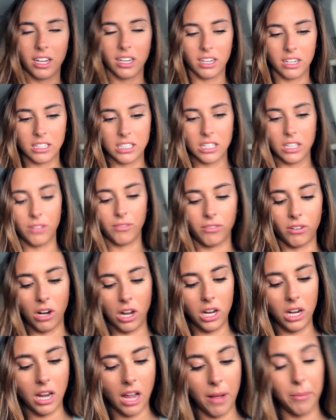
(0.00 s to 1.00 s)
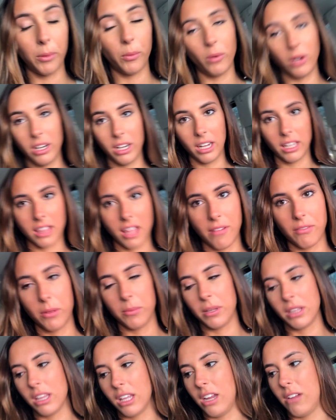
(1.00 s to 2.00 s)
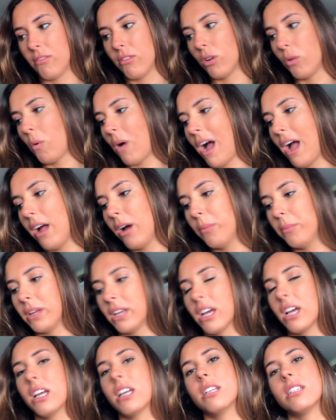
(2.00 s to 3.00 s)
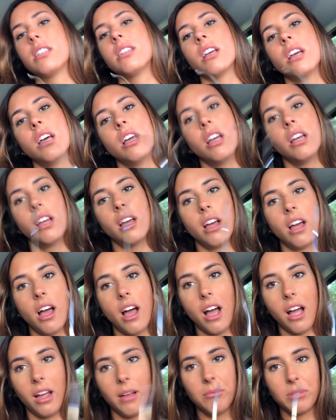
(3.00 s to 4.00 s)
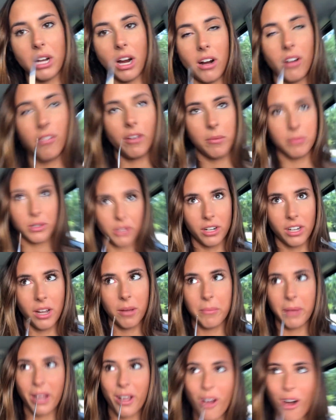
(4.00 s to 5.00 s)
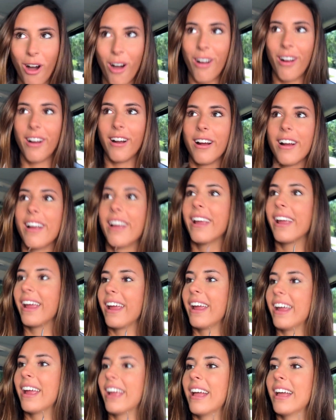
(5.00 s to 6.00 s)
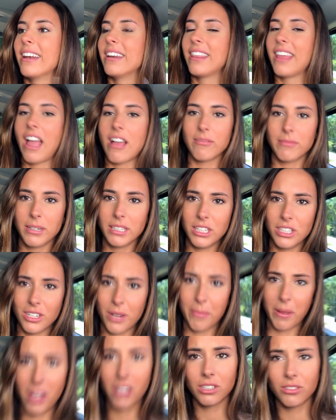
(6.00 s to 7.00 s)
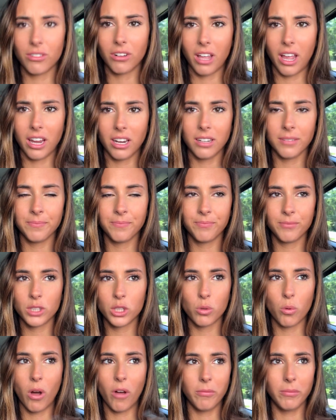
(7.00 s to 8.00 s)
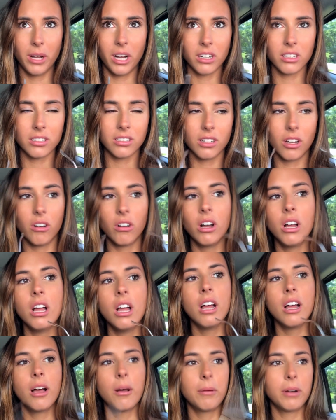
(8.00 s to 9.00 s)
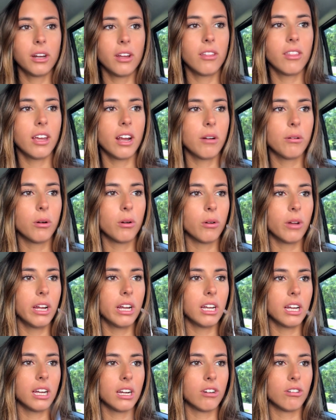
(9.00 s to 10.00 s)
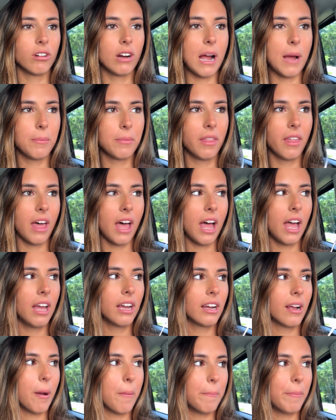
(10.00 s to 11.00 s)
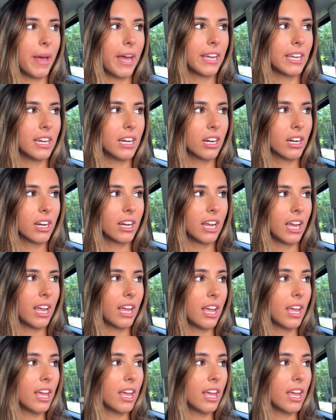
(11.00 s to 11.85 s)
like get to the front. I've been wanting to get that for Bentley for a while because I'm tired of him dirtying up my car, and they have them at T J Maxx for like twelve bucks. So I'm gonna go there real quick, grab that, come back here, get